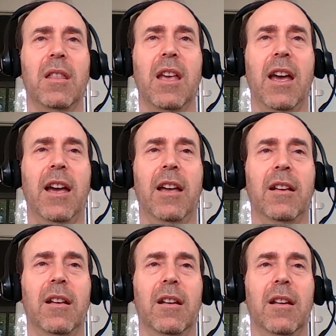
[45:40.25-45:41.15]

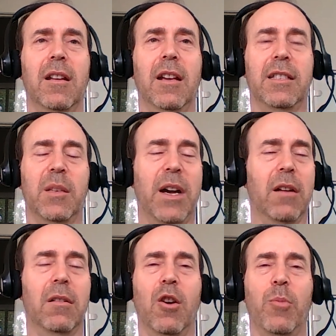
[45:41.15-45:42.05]
that it's
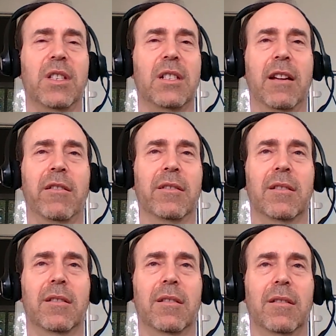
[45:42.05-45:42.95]
about open
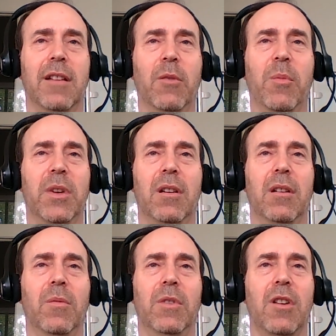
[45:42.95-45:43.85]
standards, like
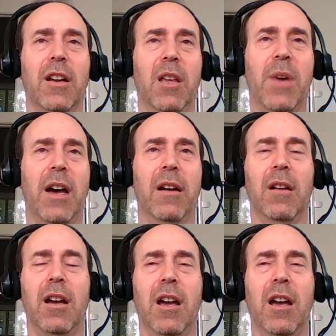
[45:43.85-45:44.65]
we're talking about.